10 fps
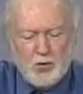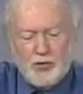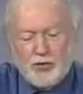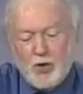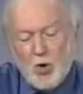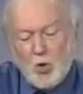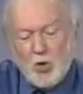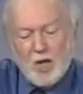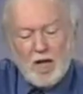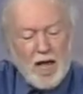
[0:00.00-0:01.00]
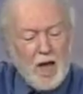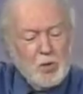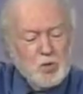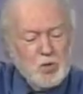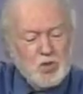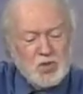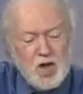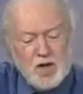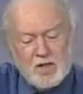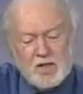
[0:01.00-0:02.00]
So how do
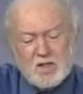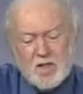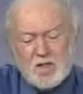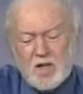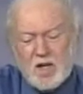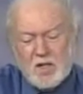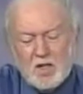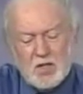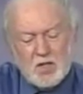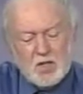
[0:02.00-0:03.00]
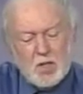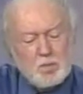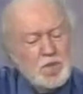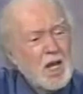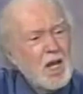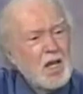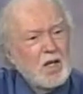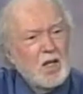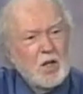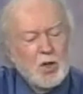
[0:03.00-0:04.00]
scientists and technicians
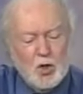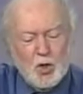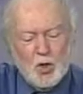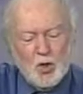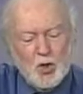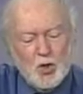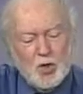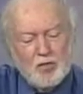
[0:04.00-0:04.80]
obtain the